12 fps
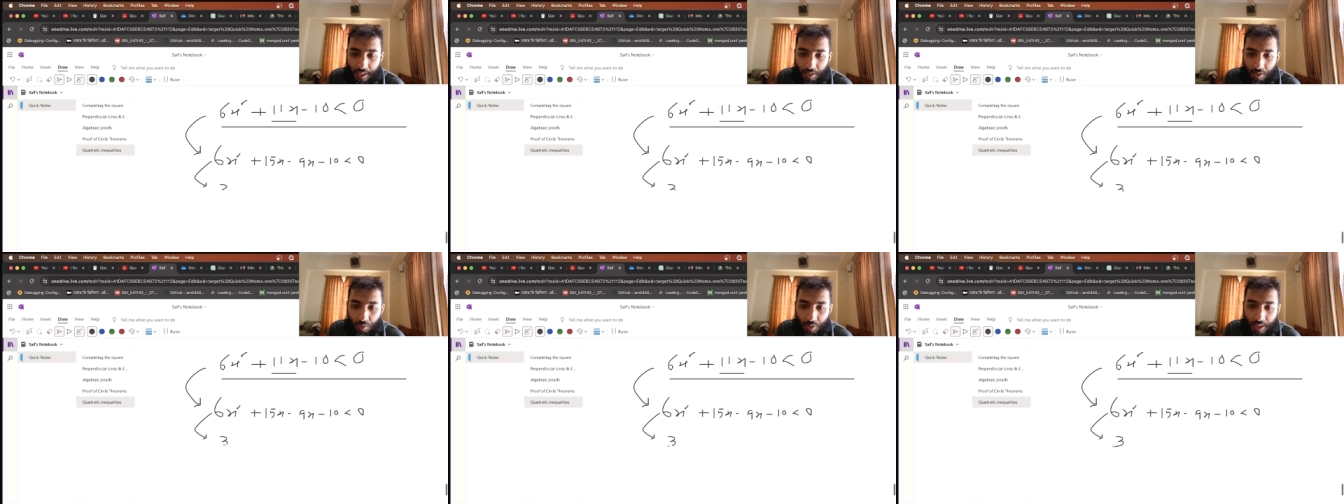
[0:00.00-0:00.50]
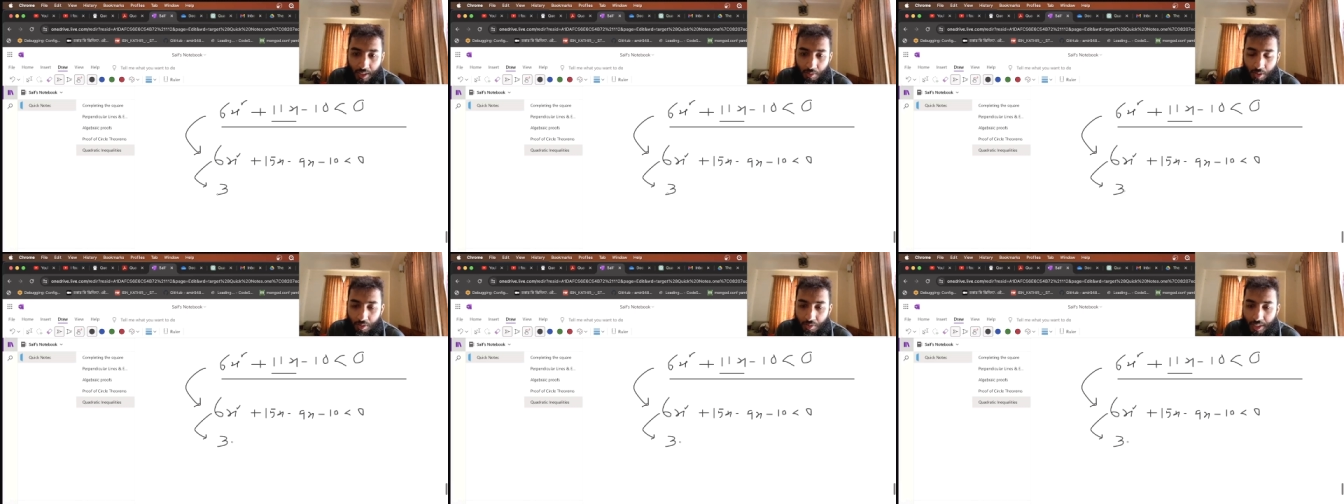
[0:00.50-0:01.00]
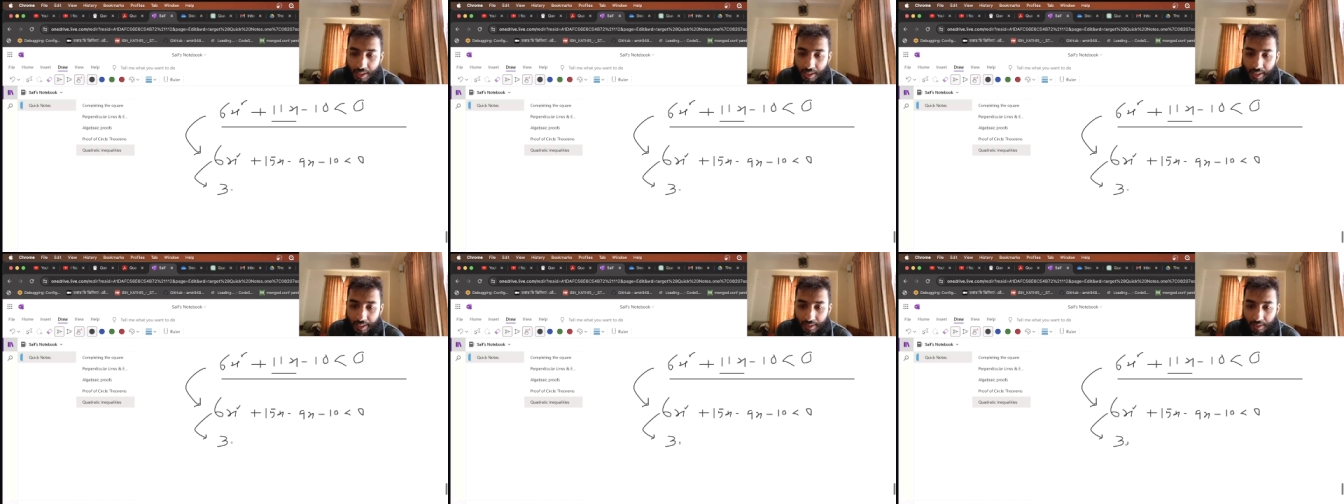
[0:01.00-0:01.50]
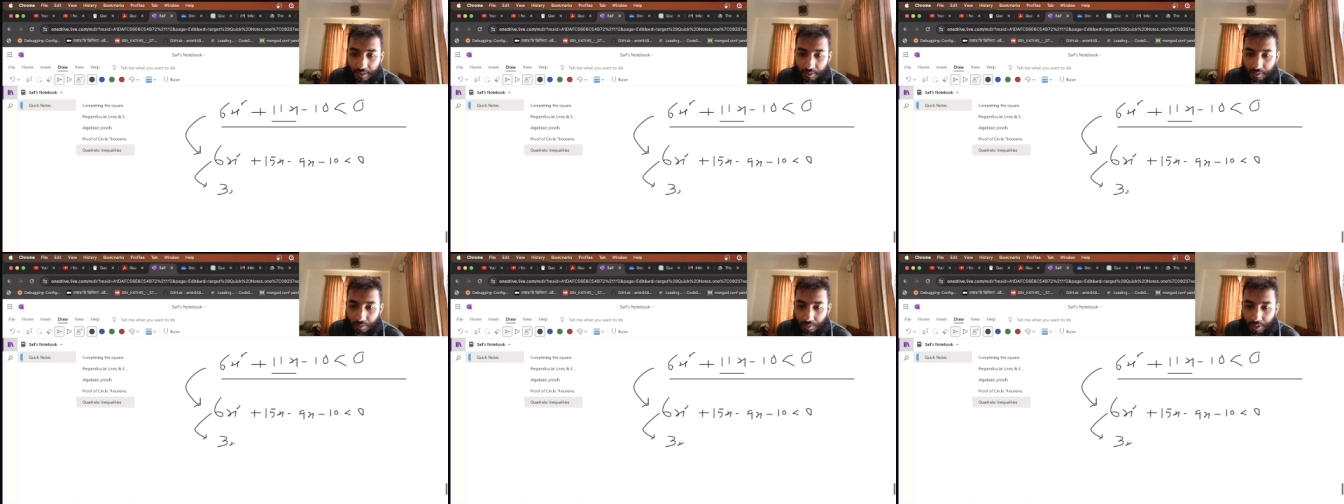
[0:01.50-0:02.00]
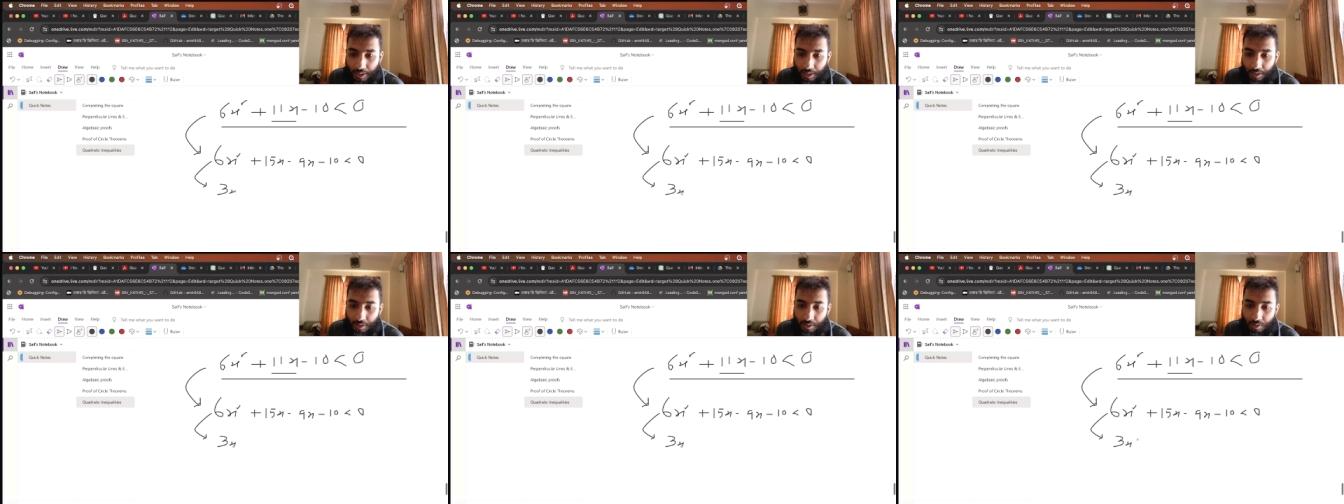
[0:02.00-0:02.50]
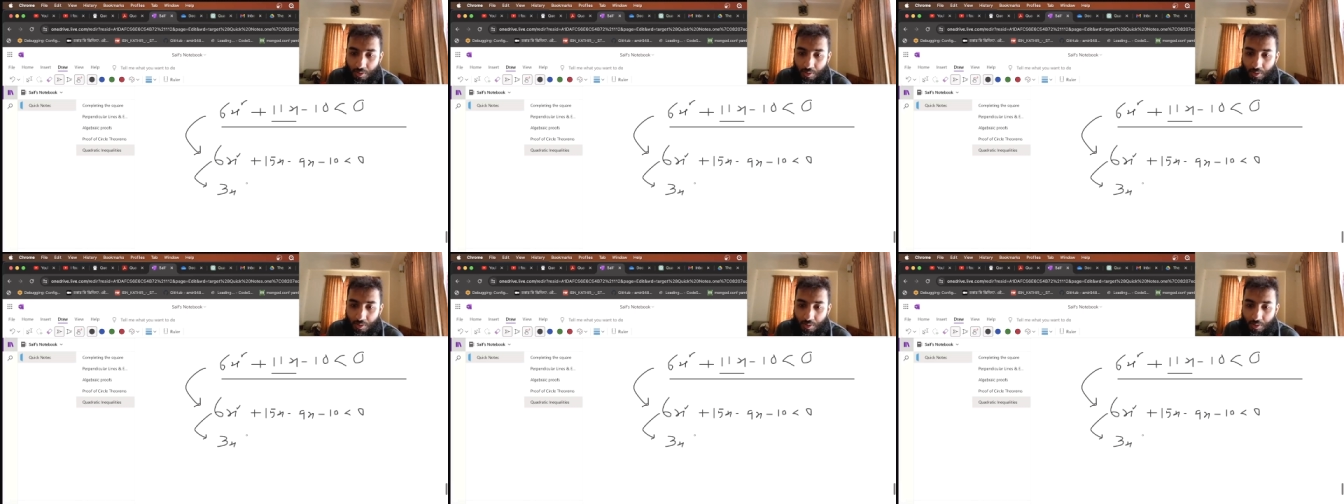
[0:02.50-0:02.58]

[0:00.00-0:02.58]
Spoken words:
3 or thrice x, right?